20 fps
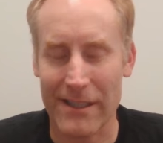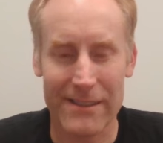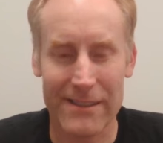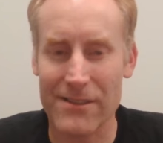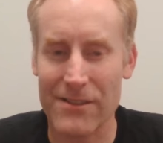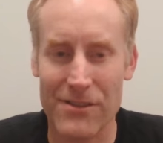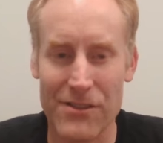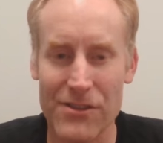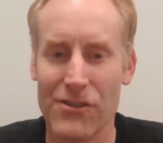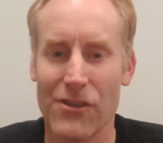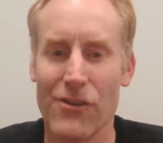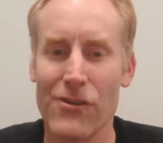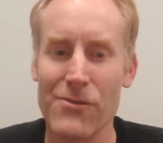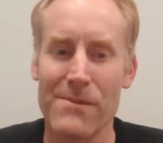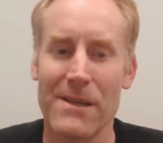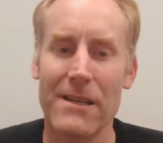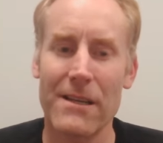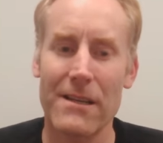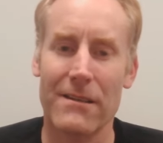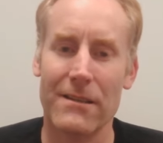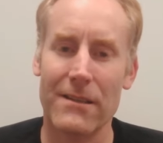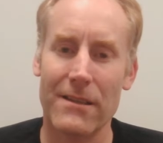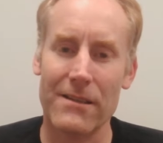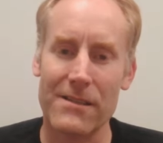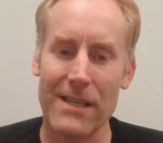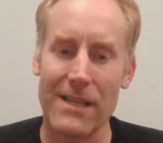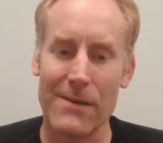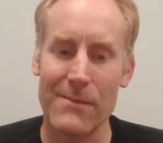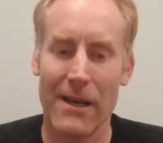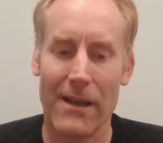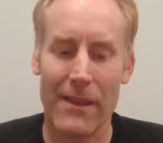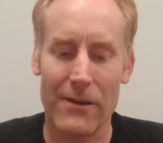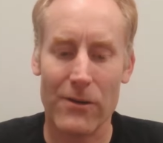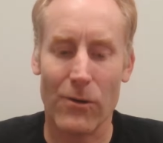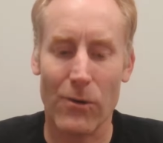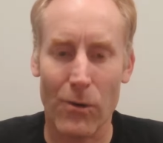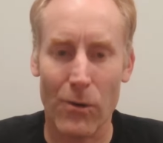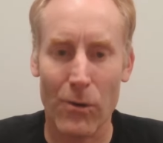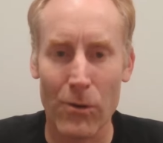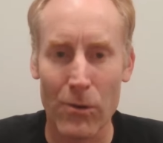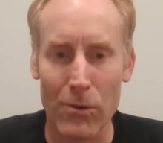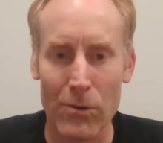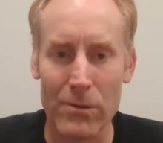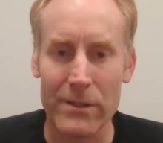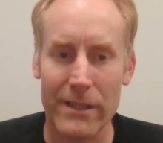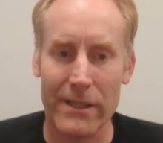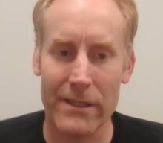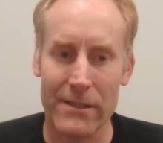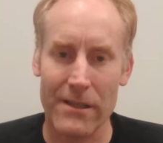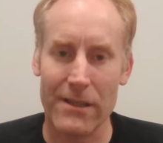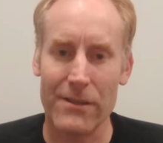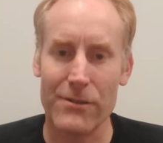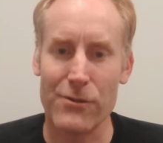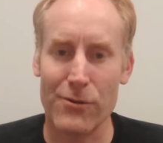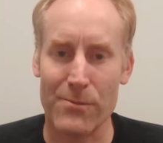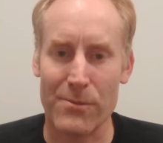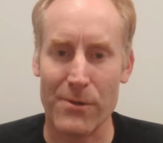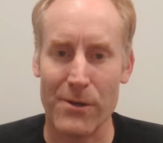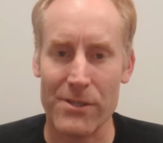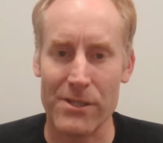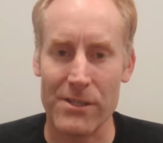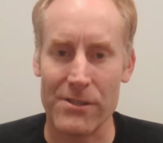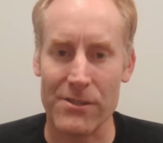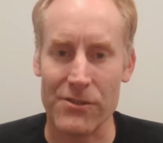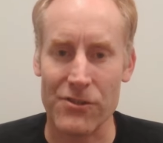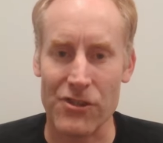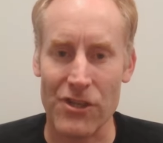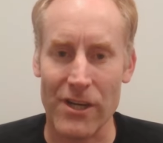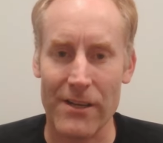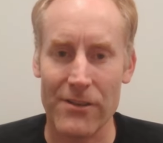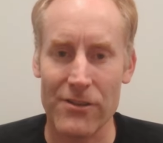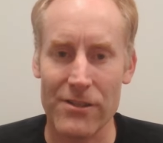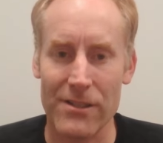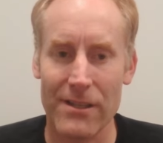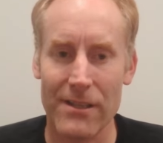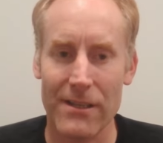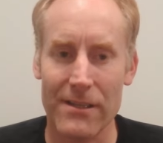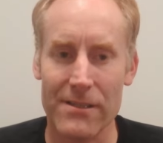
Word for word: like just so many things came out of that. All industrial processes changed.